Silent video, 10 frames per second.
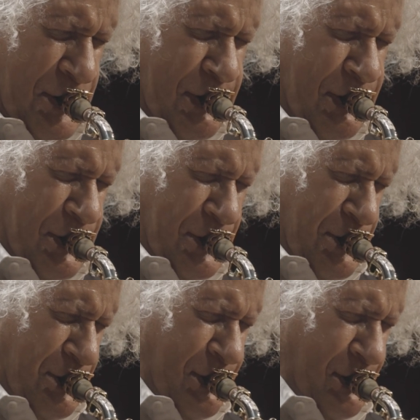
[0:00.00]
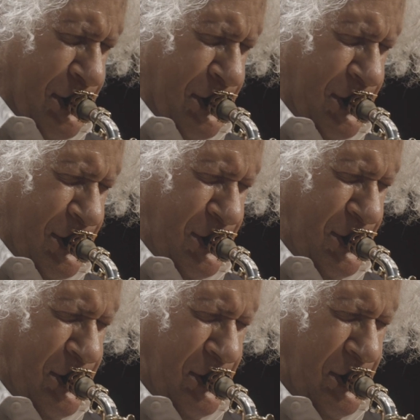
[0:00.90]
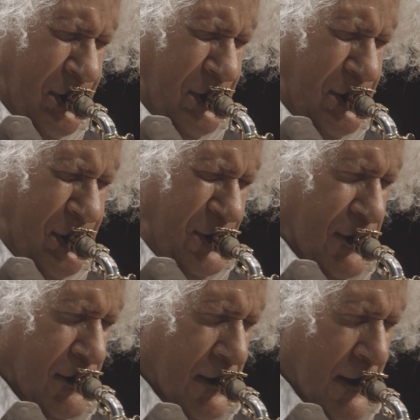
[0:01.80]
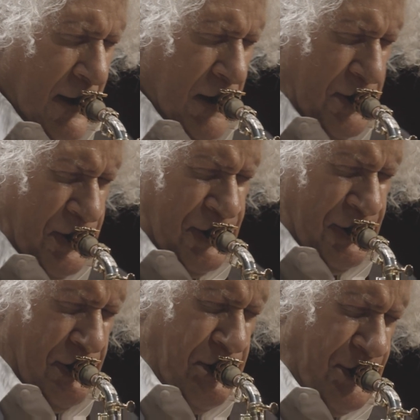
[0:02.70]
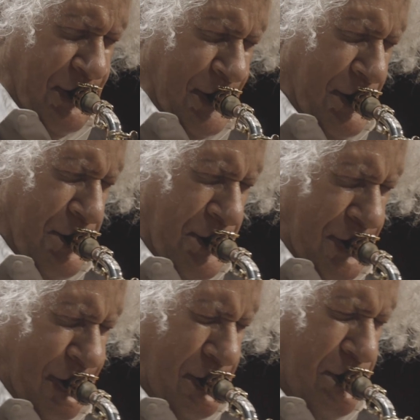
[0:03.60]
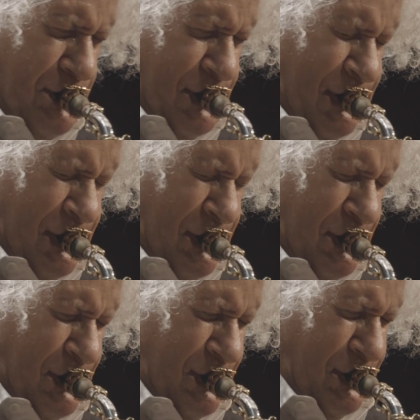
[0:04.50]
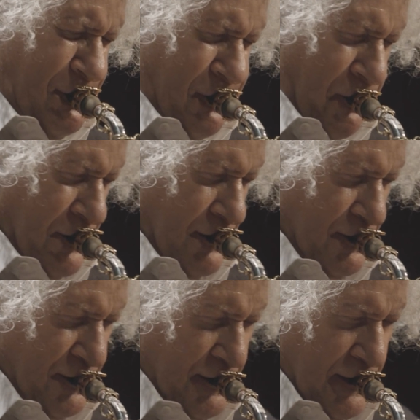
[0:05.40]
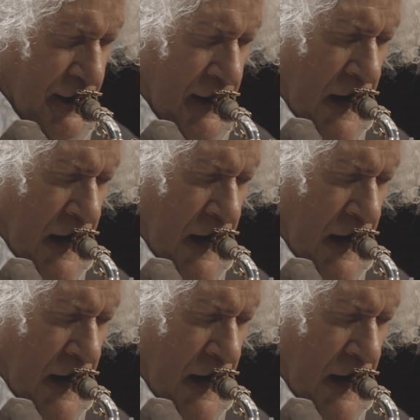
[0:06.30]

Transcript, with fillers: once you play it, the, you, you're putting that energy out there. You know, you're sending it out wherever it